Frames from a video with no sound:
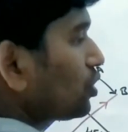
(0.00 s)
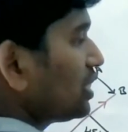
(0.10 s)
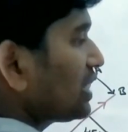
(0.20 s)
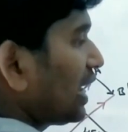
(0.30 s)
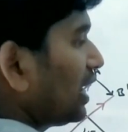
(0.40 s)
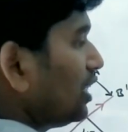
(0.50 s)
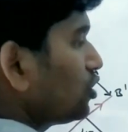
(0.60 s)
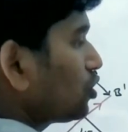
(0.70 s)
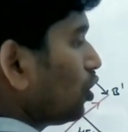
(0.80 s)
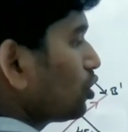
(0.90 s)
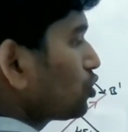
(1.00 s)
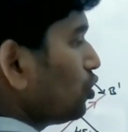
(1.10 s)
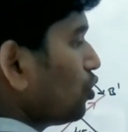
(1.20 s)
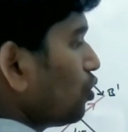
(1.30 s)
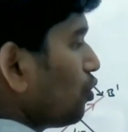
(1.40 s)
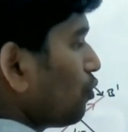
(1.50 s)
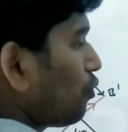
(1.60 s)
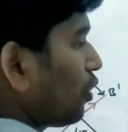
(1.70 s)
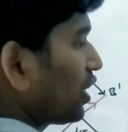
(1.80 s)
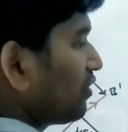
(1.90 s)
So this angle is
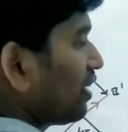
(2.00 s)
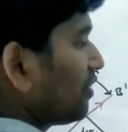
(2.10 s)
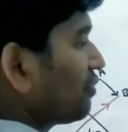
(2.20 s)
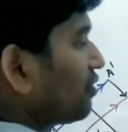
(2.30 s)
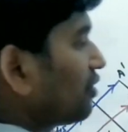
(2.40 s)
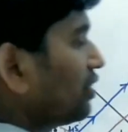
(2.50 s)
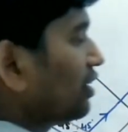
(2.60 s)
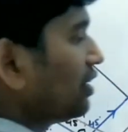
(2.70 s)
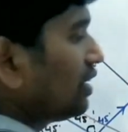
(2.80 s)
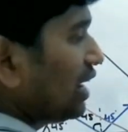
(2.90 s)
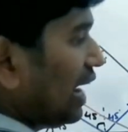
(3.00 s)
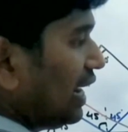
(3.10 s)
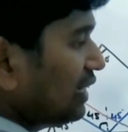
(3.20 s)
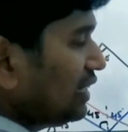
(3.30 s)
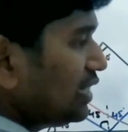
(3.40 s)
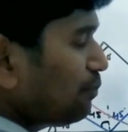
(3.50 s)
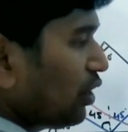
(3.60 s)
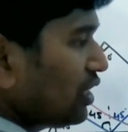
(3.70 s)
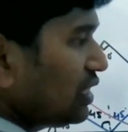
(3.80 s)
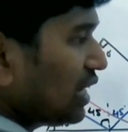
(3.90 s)
also 45. At this
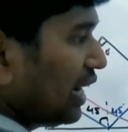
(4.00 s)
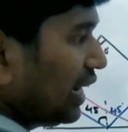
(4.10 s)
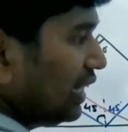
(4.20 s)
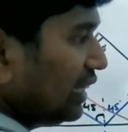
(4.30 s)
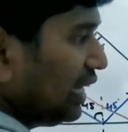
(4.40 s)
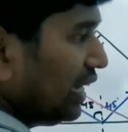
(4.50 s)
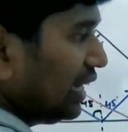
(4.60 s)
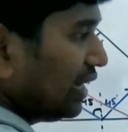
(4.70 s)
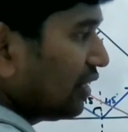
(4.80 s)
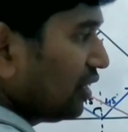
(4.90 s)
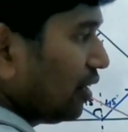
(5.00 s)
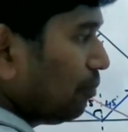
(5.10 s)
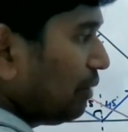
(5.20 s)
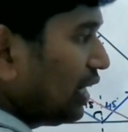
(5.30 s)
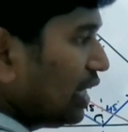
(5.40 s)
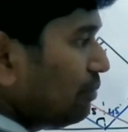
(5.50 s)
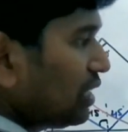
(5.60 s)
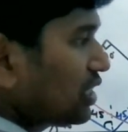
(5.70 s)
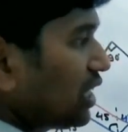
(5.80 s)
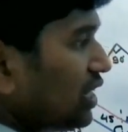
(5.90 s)
point again the medium
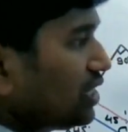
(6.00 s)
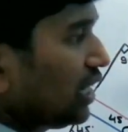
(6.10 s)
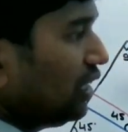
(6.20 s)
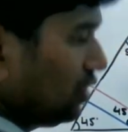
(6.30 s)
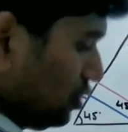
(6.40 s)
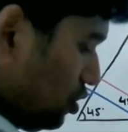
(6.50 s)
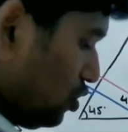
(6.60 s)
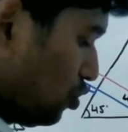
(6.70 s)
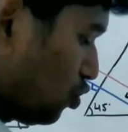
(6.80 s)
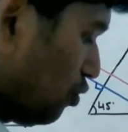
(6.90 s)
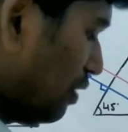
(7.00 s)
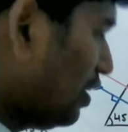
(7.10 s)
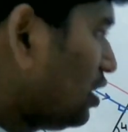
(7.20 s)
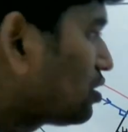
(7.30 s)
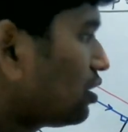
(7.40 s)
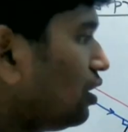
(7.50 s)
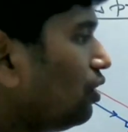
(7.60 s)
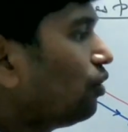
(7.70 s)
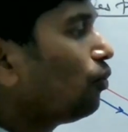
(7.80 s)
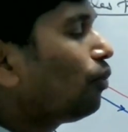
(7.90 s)
is changing, so we will draw
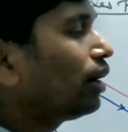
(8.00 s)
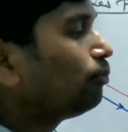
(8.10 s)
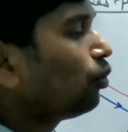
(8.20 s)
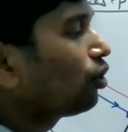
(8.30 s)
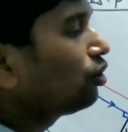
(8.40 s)
one